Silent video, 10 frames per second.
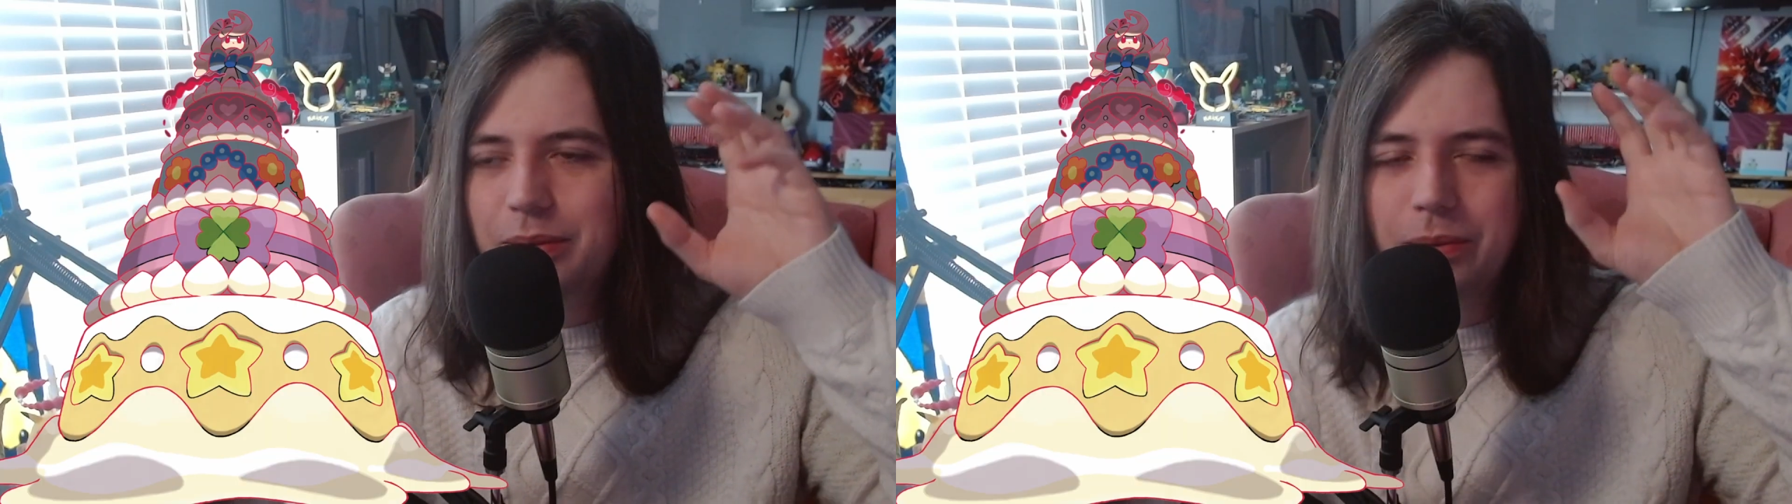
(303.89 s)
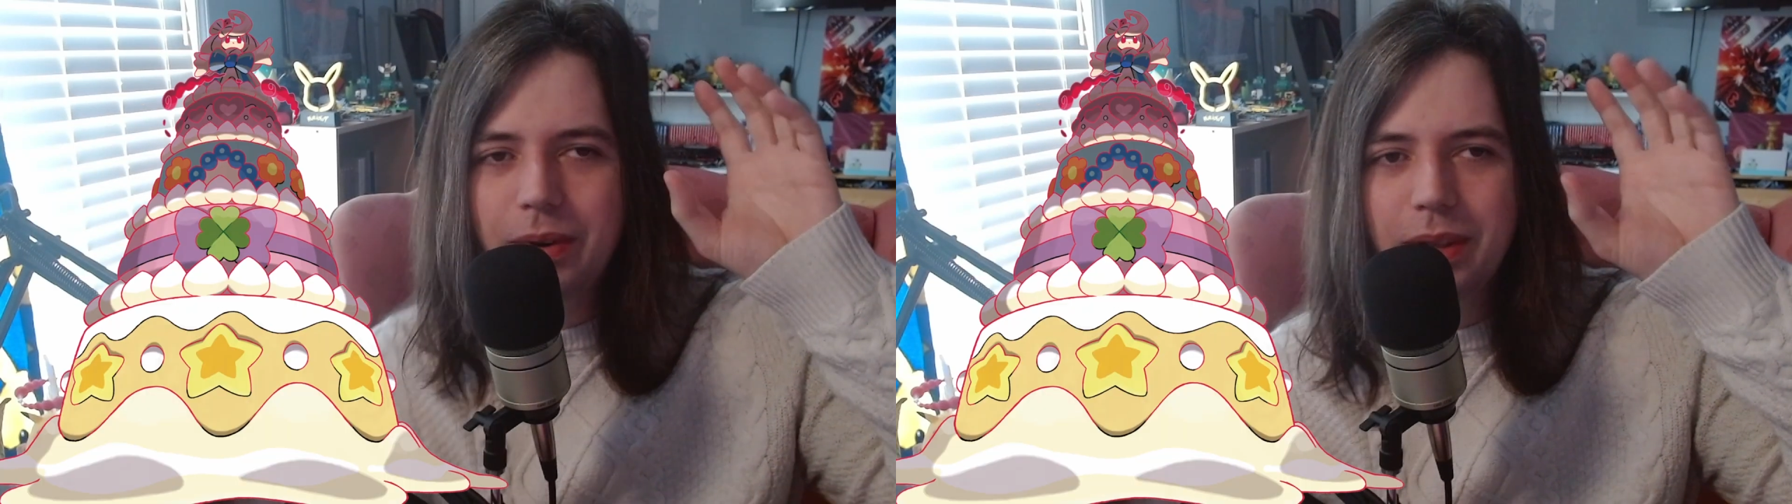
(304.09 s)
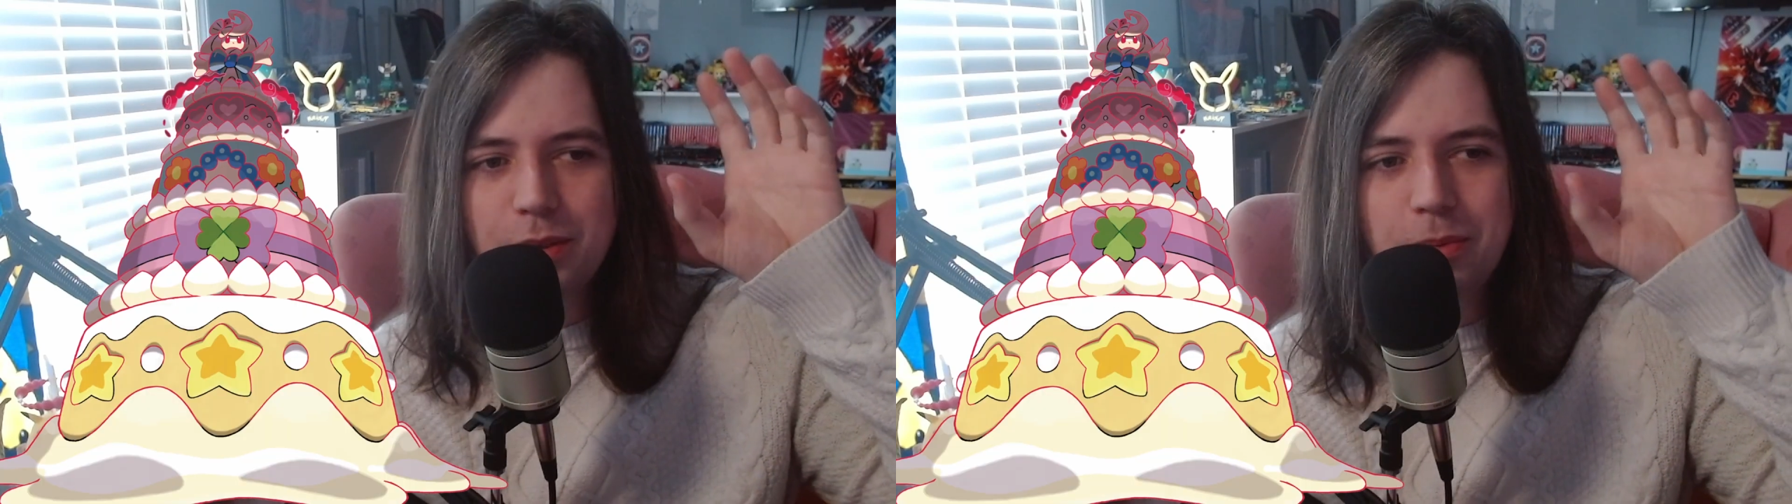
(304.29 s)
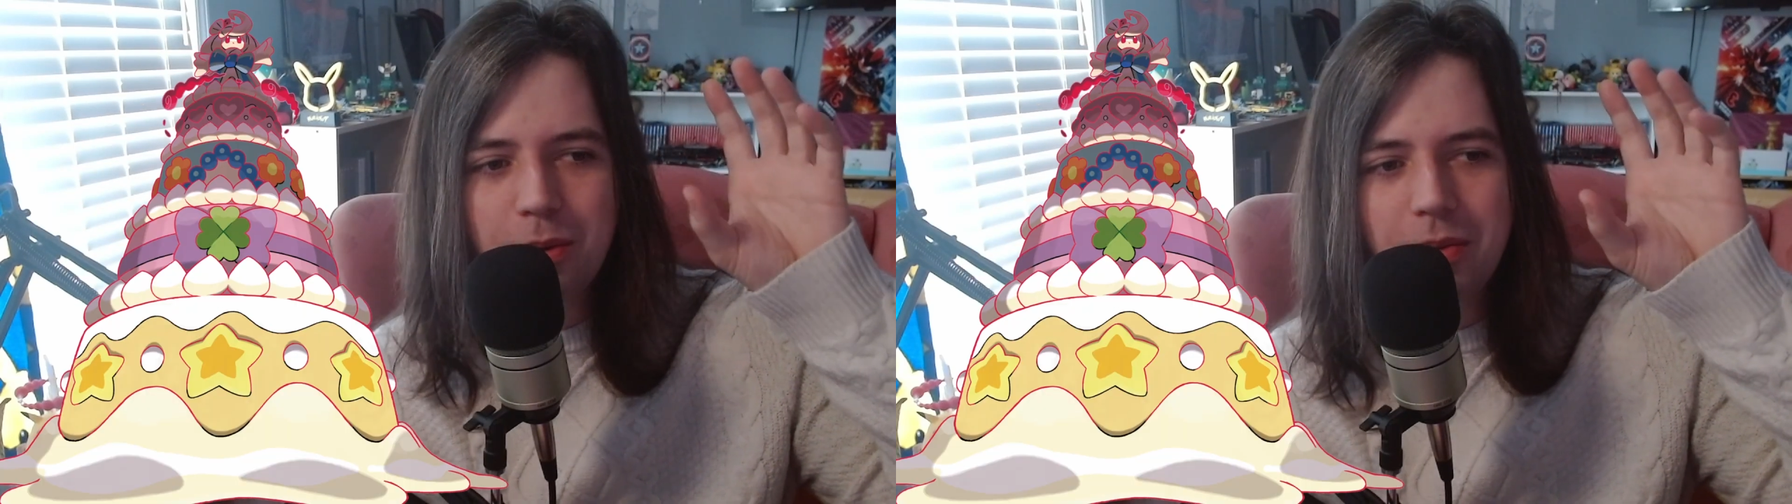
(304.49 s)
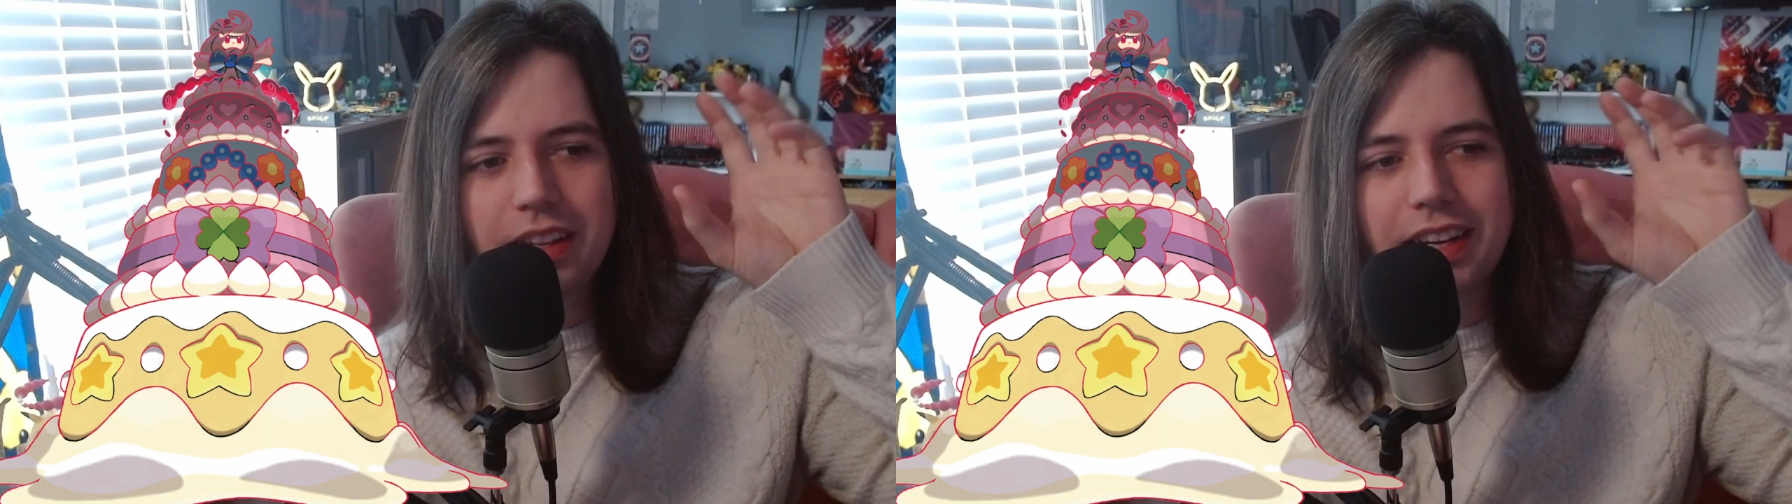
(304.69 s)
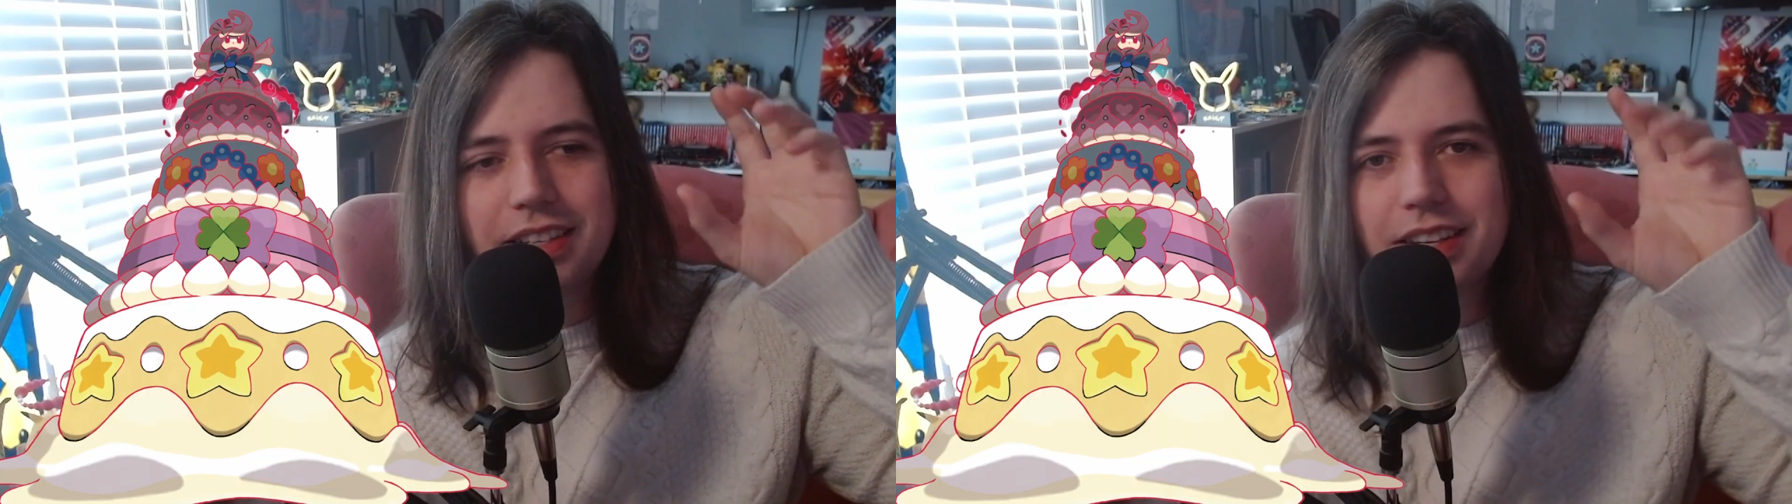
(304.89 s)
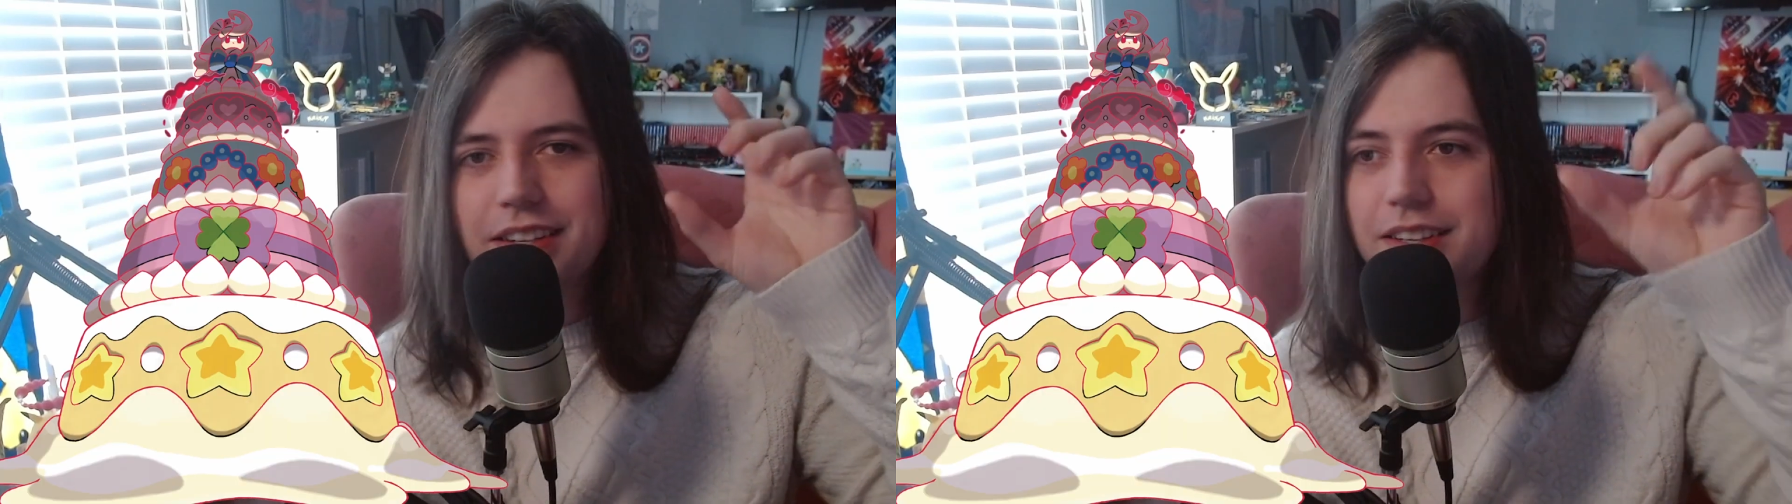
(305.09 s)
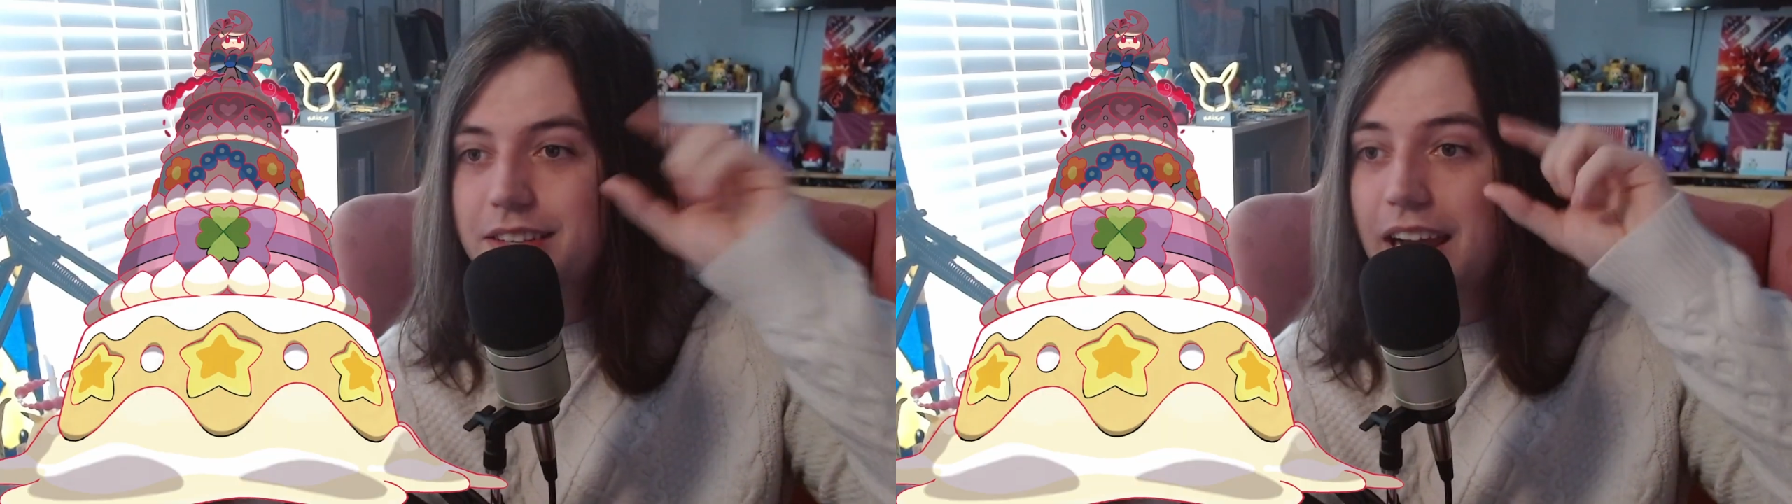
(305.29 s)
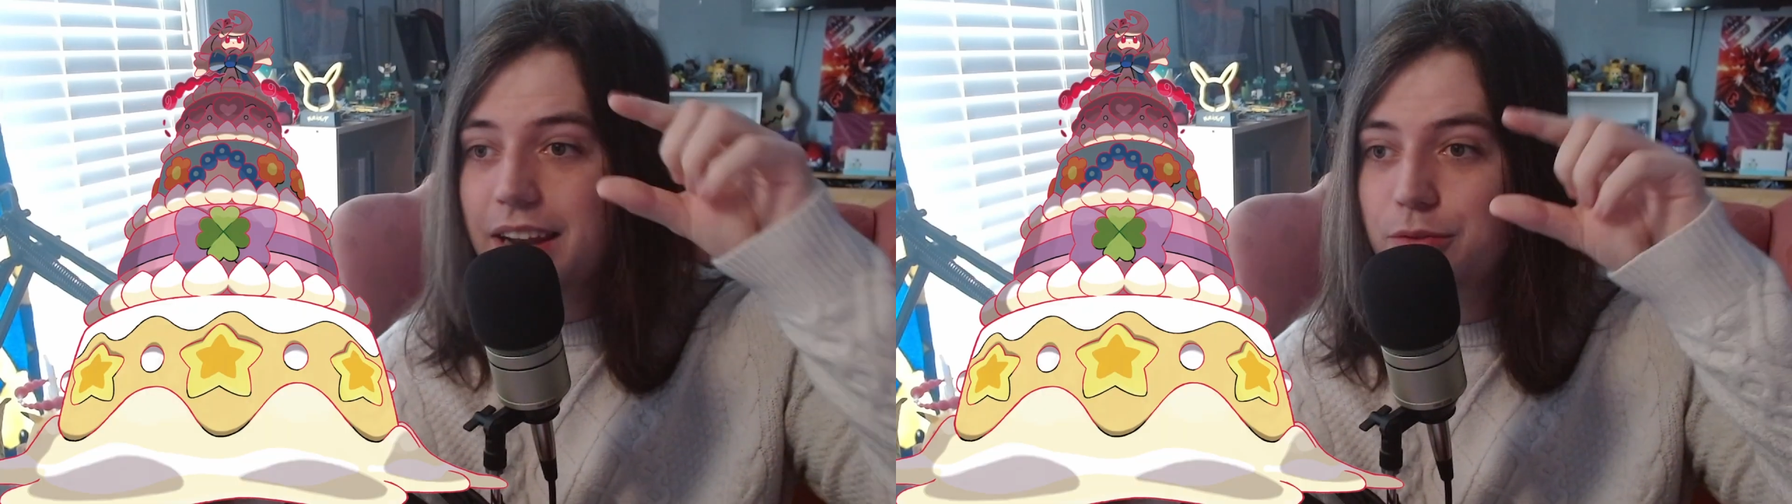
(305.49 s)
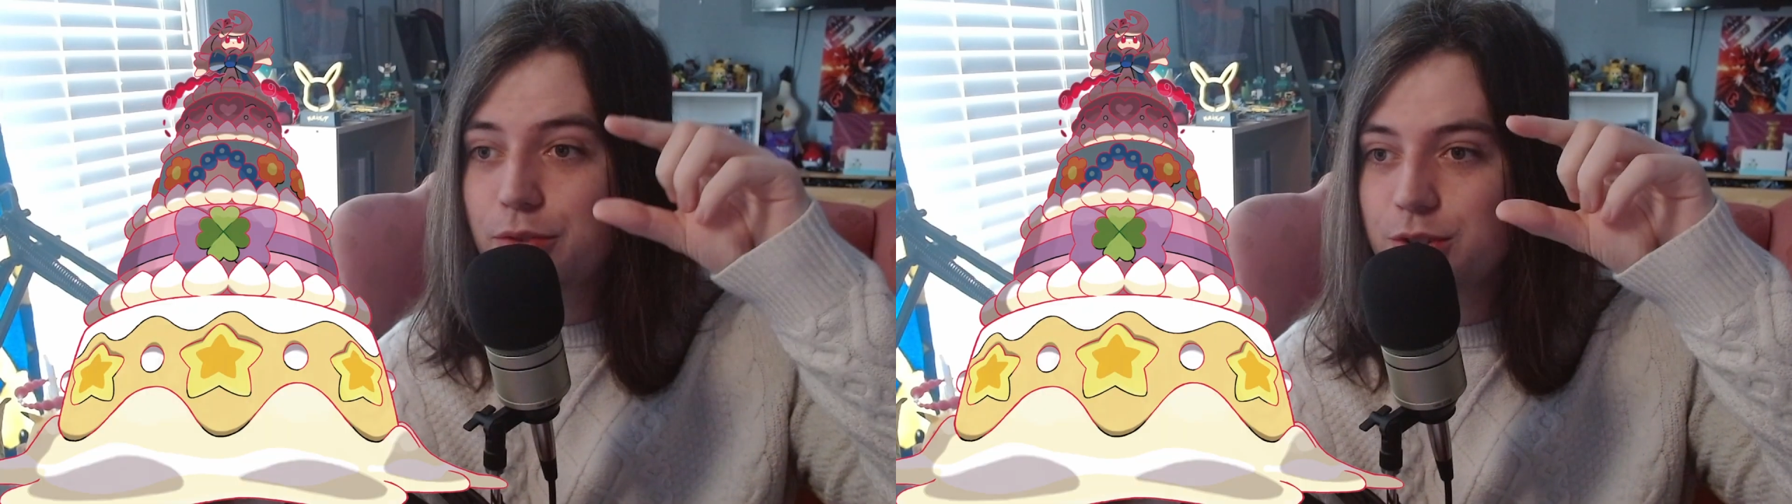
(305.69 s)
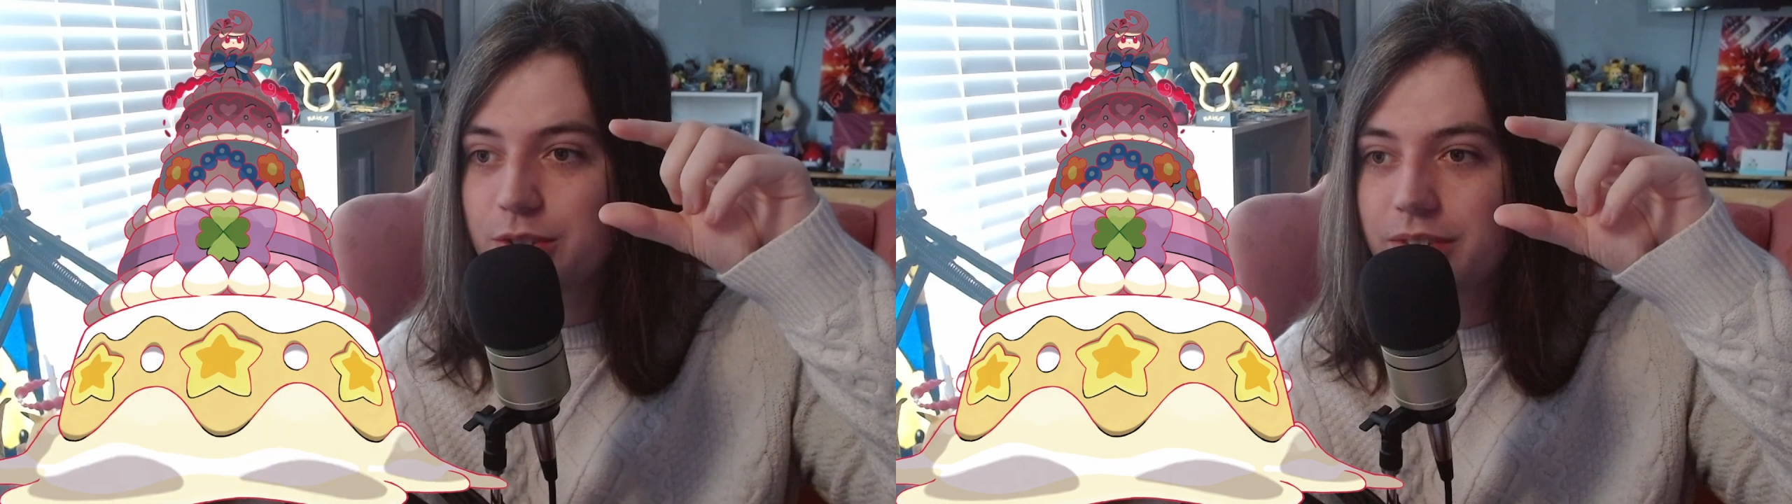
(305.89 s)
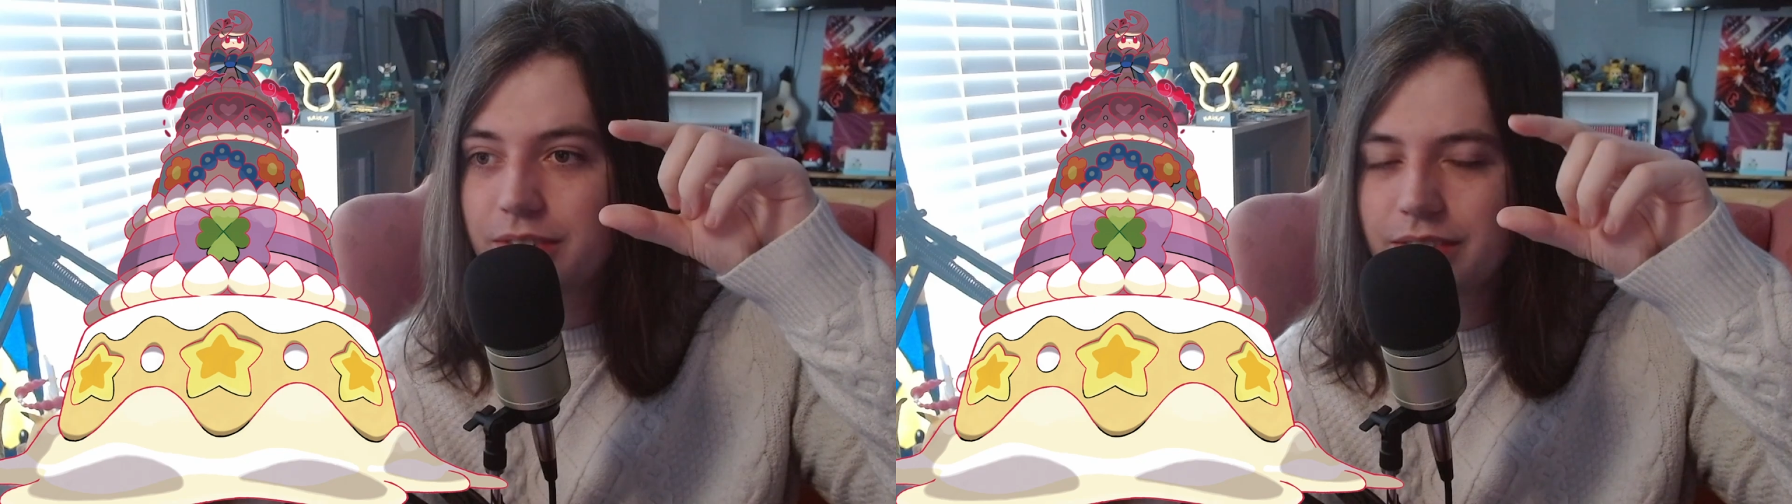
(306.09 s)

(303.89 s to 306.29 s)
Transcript: one of those Pokemon, like I said, tiny version.